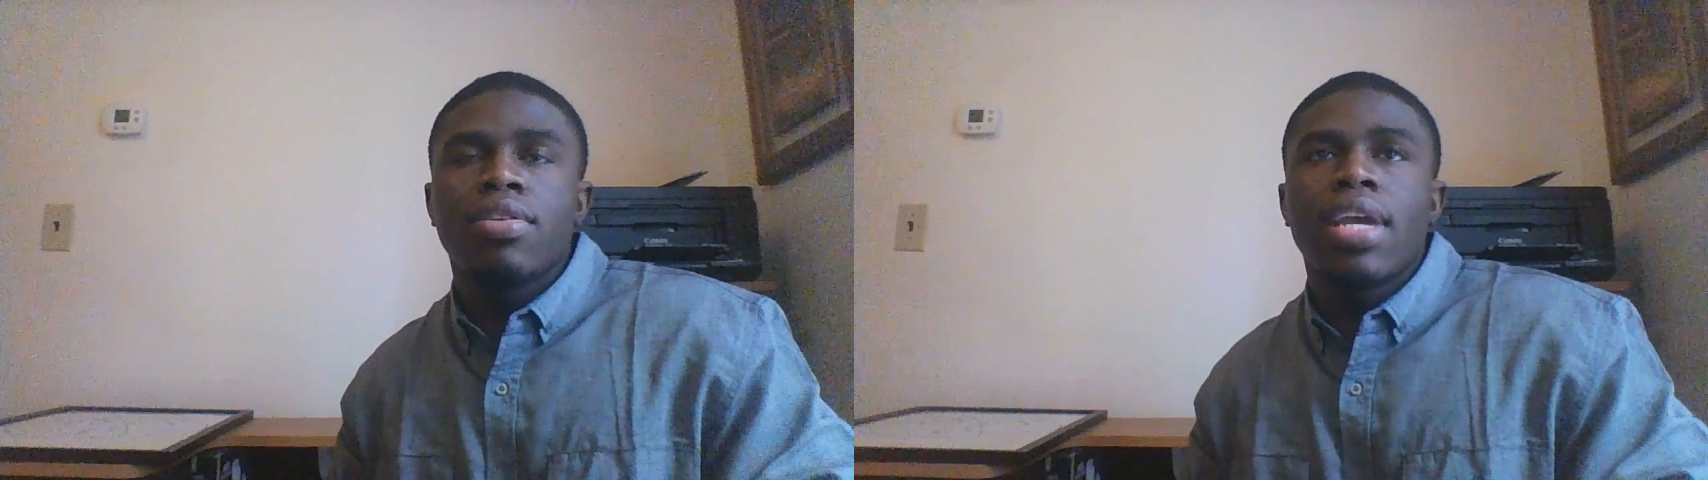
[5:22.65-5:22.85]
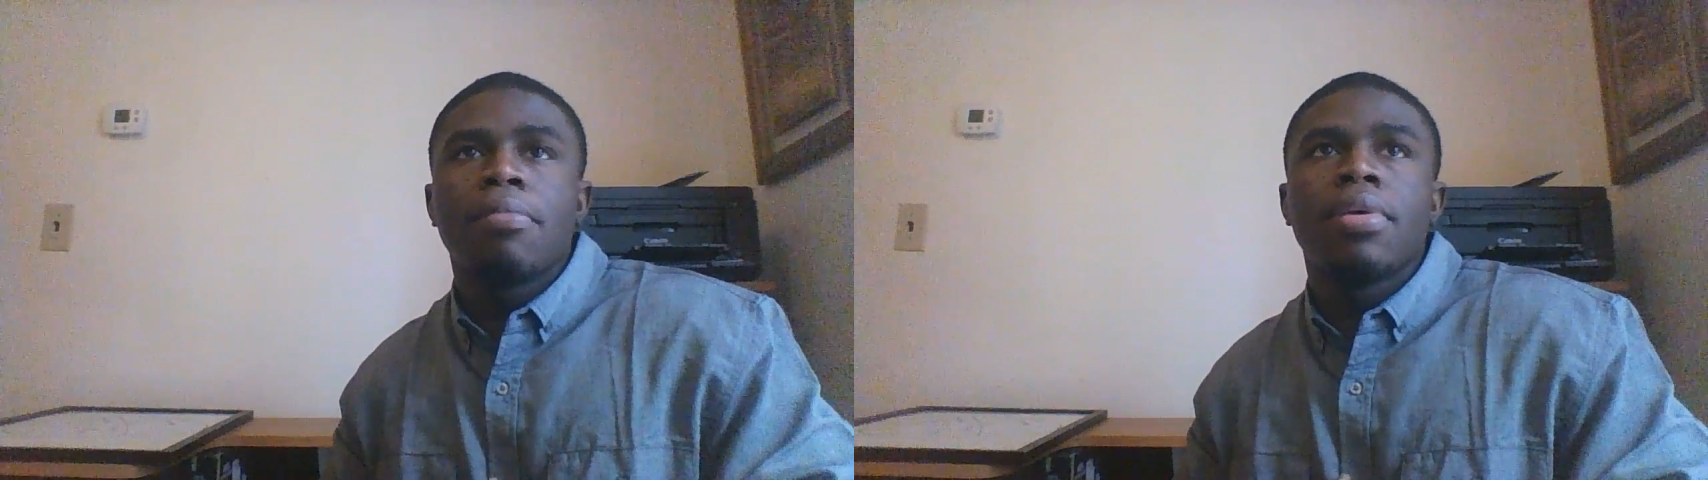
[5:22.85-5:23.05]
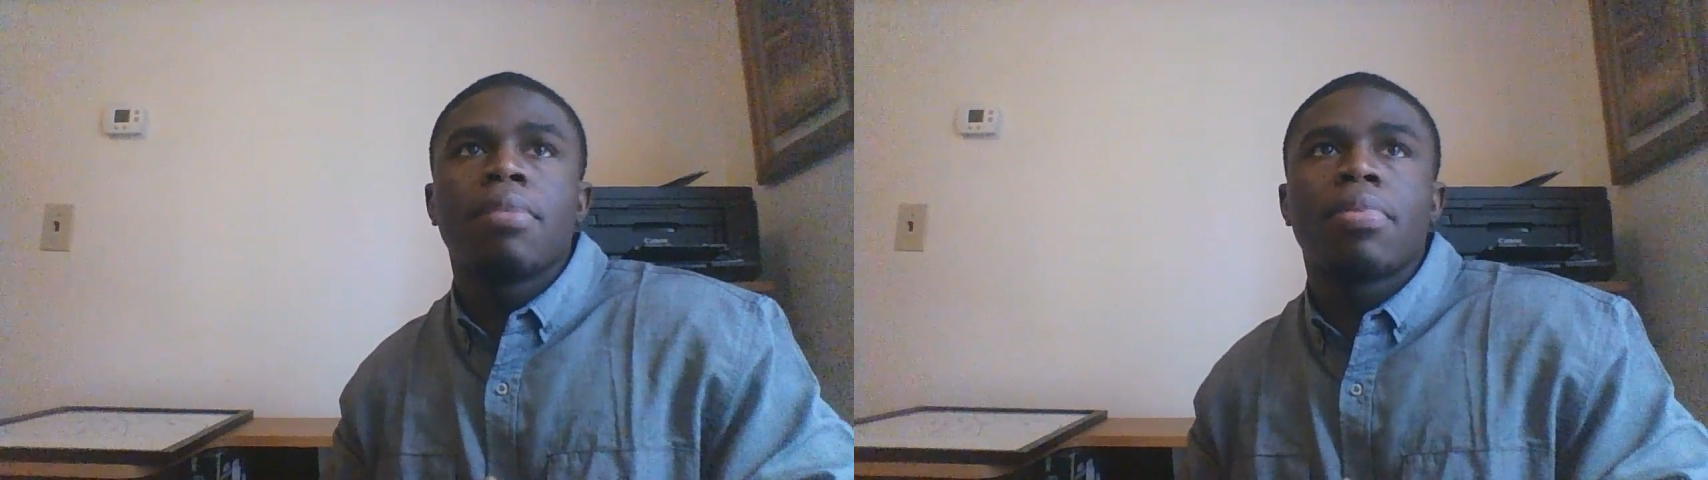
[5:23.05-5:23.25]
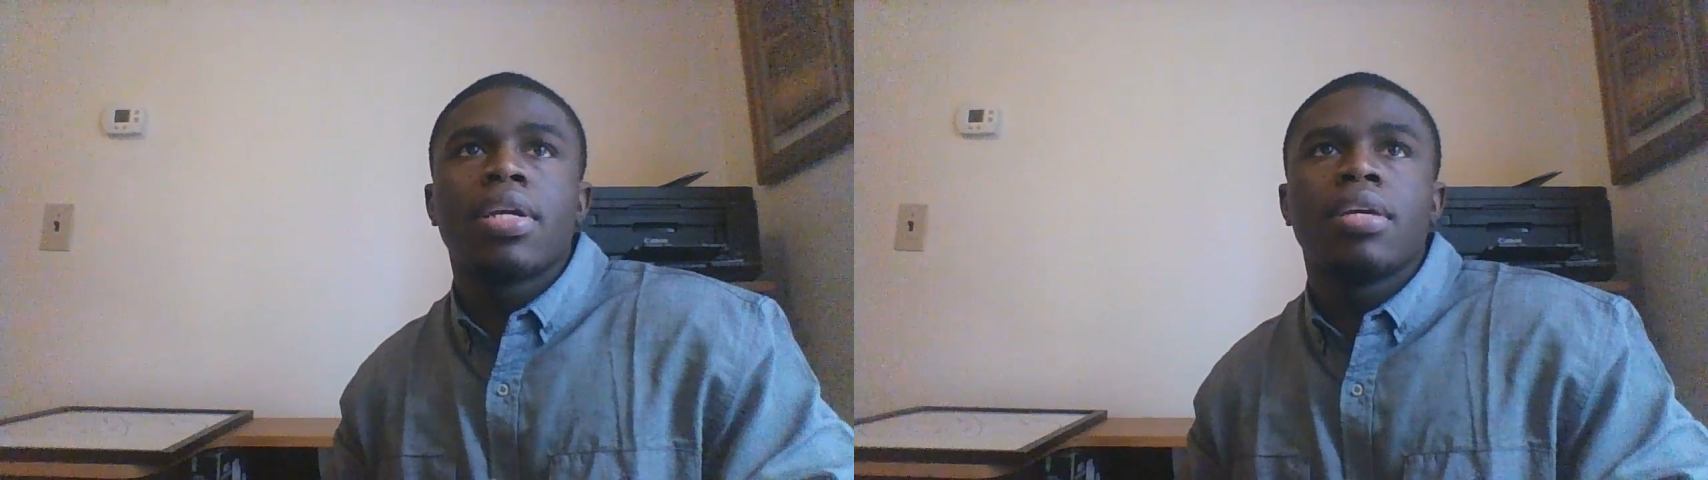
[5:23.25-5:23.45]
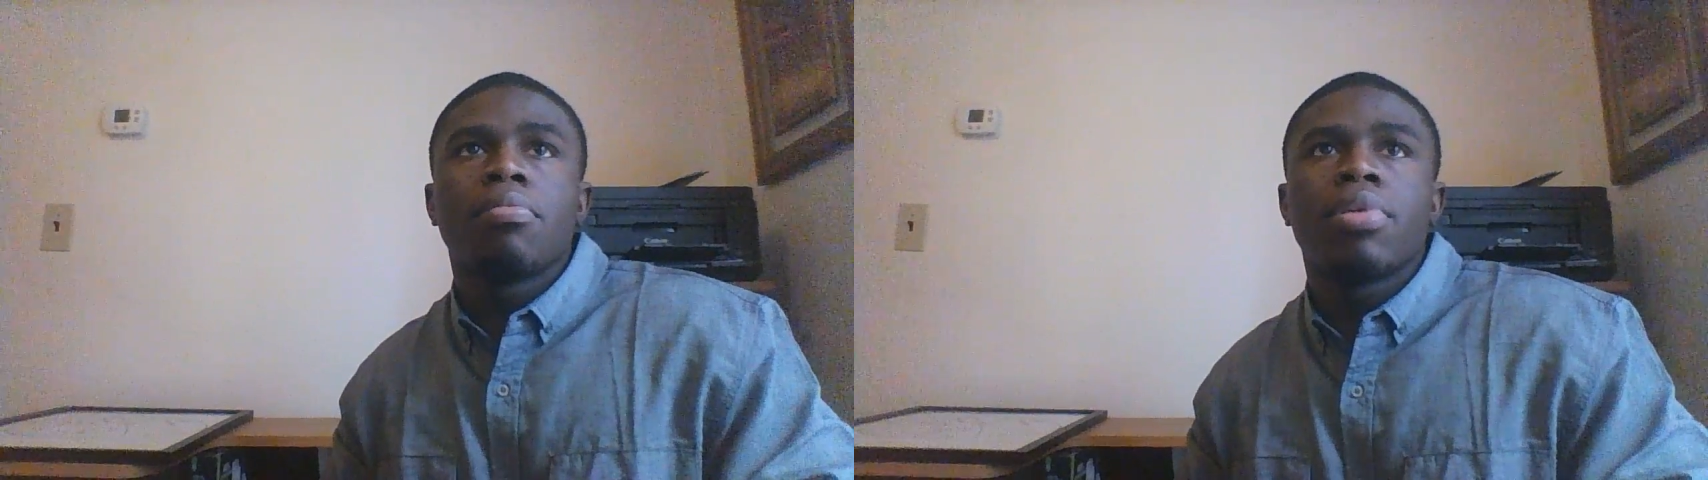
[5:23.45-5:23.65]
you can't be up
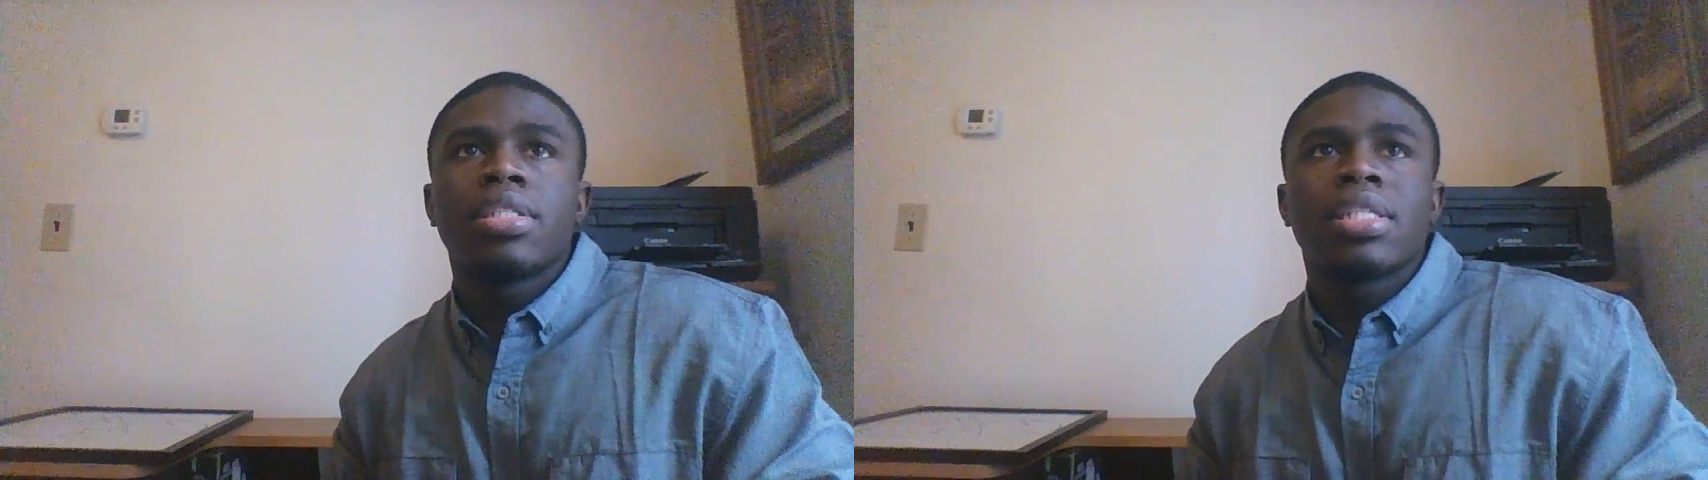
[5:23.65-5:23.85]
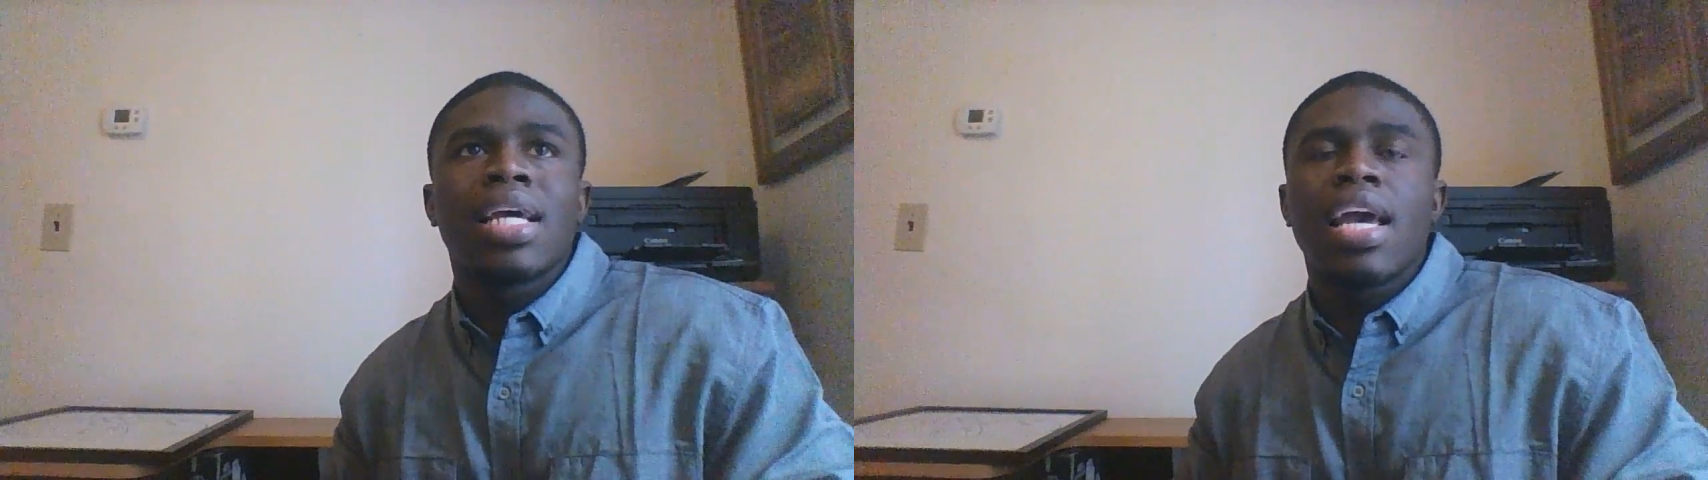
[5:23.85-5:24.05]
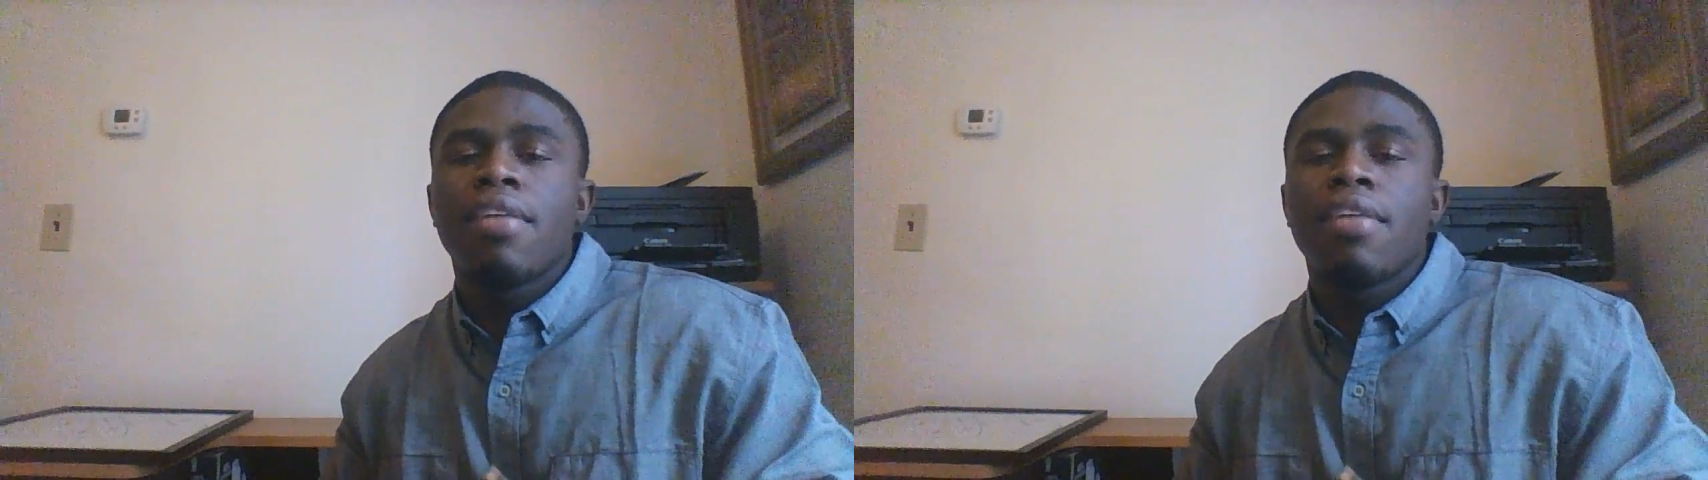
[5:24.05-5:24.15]
under the impression that